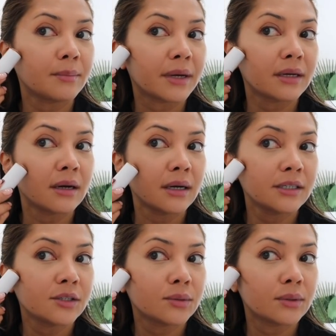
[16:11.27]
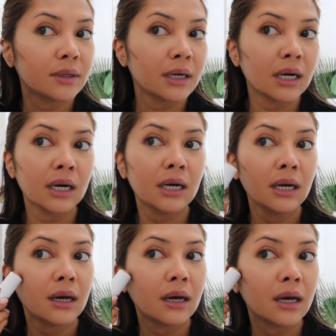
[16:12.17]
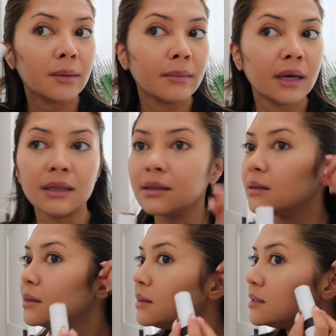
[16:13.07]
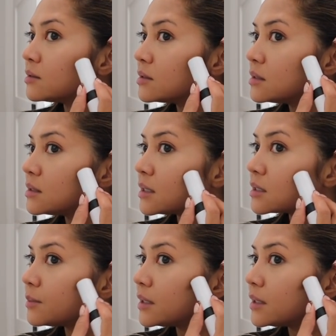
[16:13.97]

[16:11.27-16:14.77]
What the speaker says: my contour. And these are sticks,